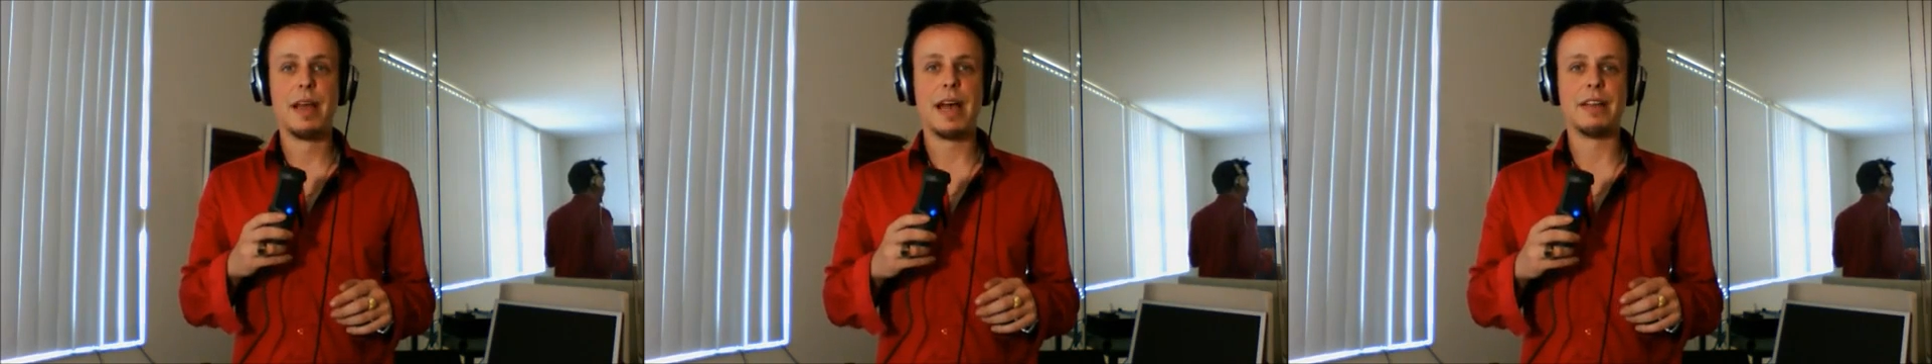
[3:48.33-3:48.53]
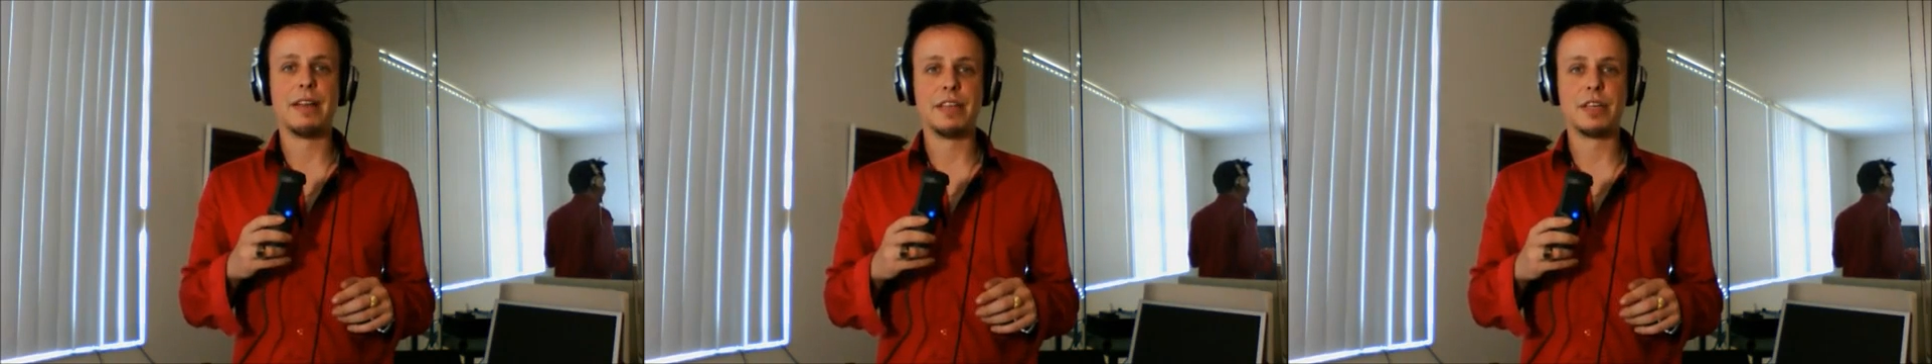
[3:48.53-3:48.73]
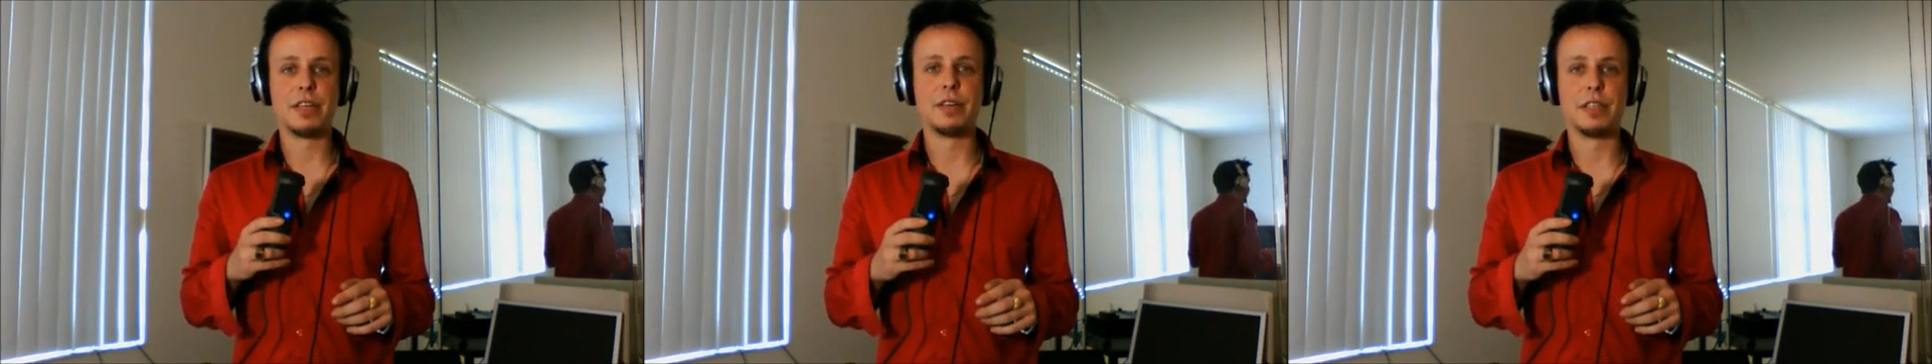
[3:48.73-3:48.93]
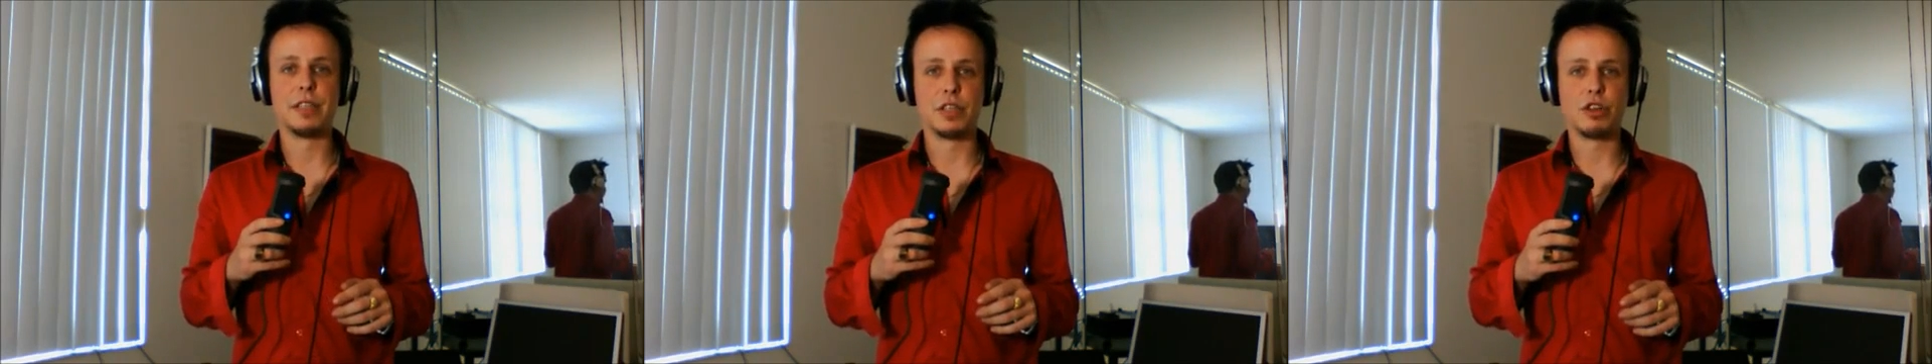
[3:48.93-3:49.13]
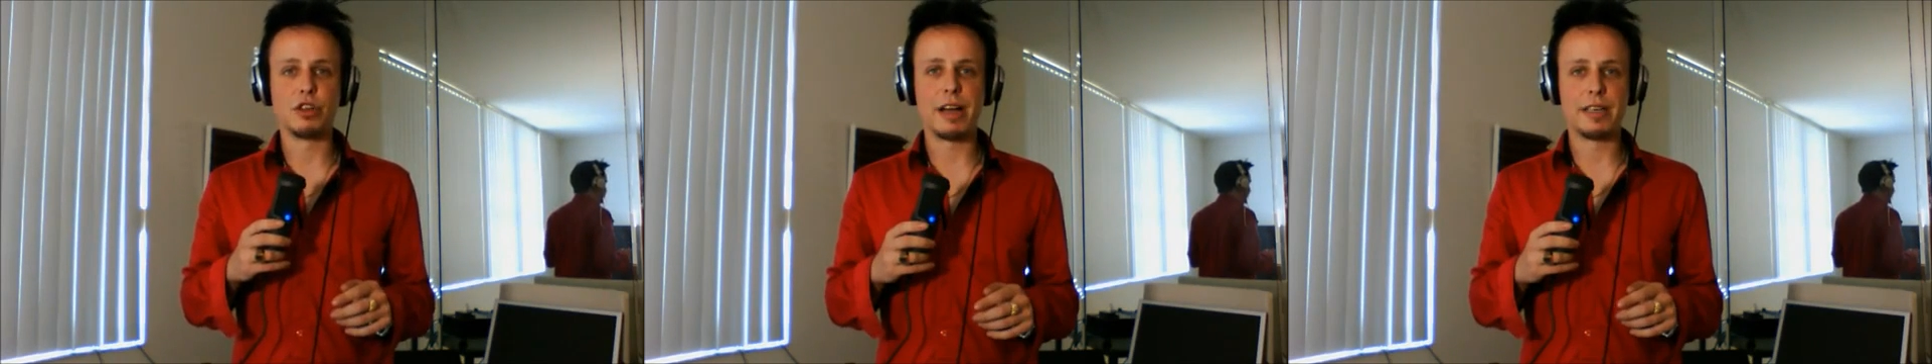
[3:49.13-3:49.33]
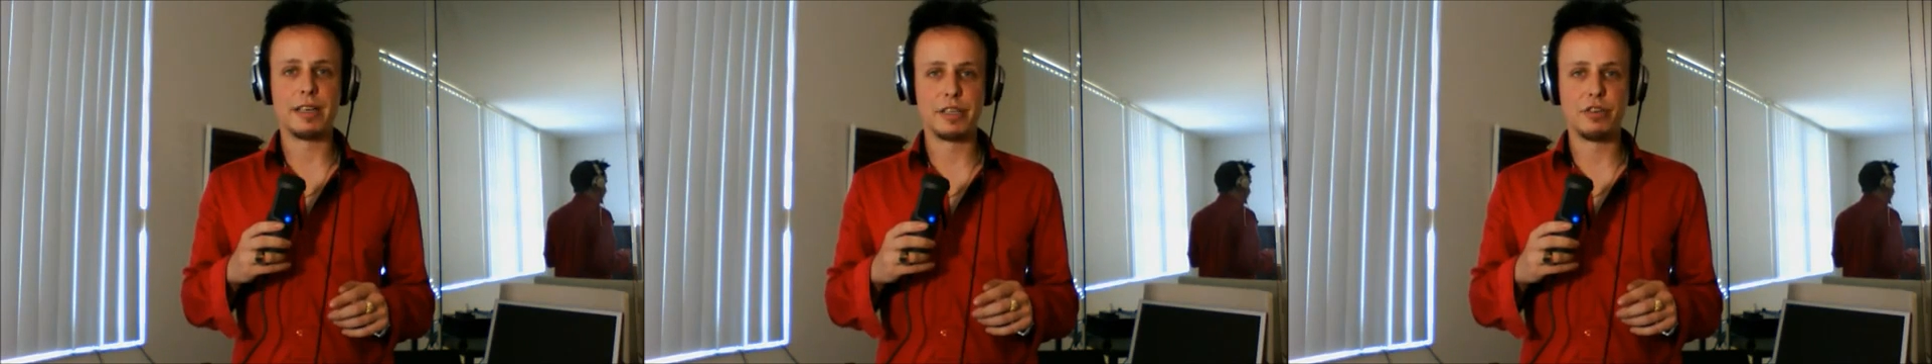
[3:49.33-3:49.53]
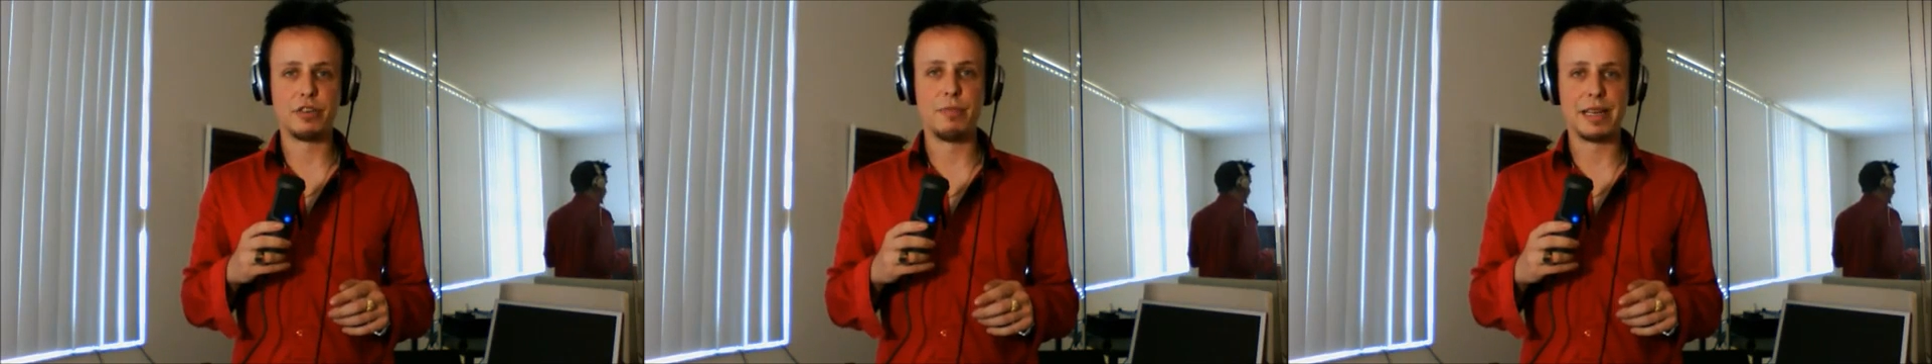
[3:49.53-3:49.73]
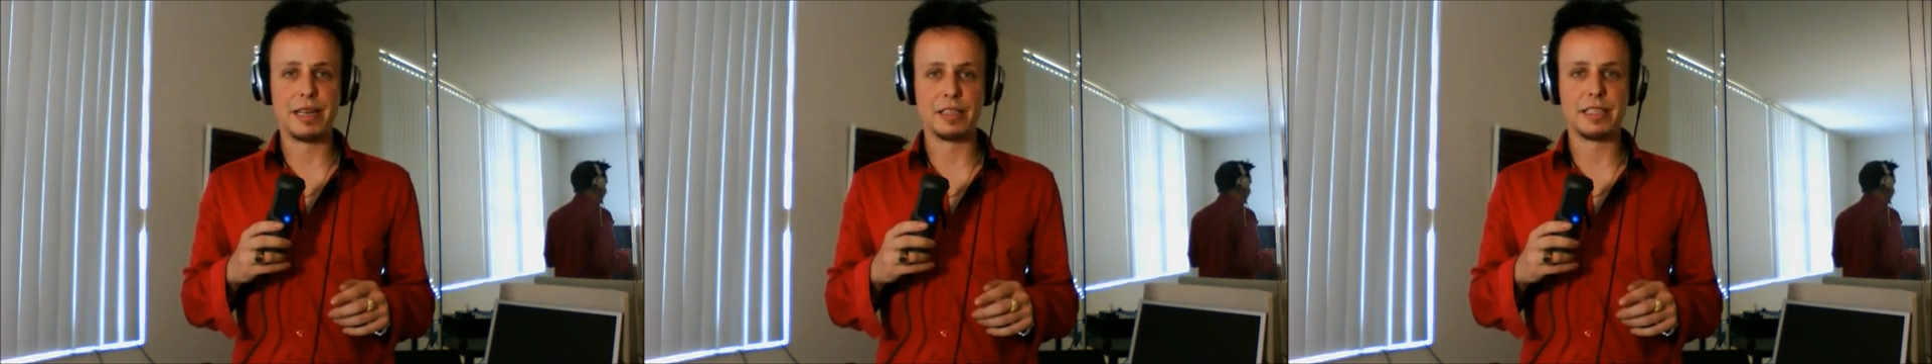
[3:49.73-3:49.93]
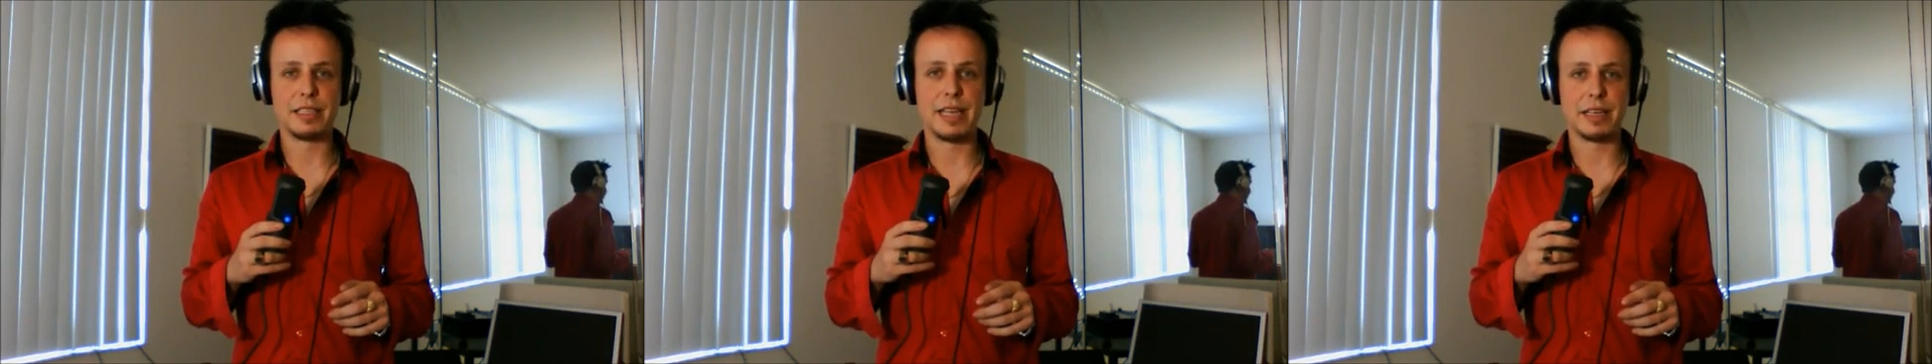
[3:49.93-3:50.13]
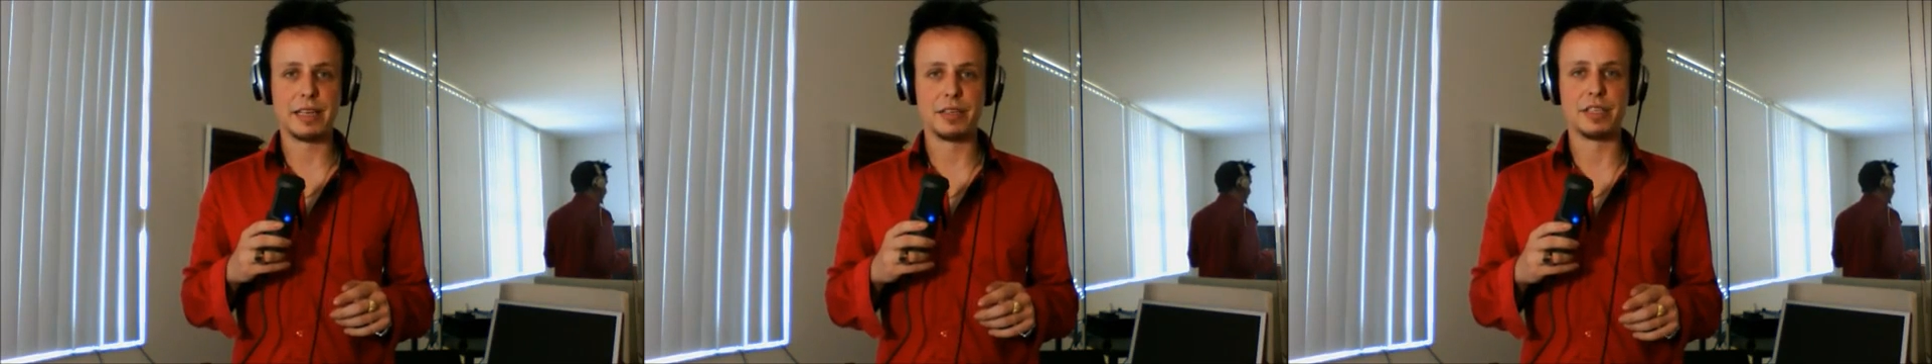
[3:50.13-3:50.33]
and return to the tried and true metal
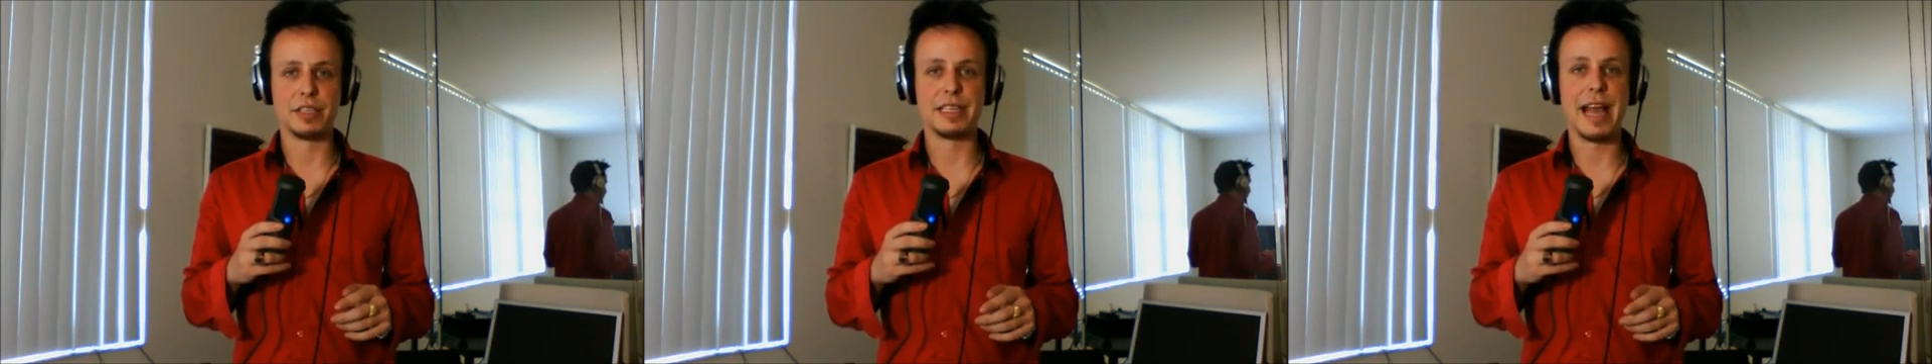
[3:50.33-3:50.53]
detectors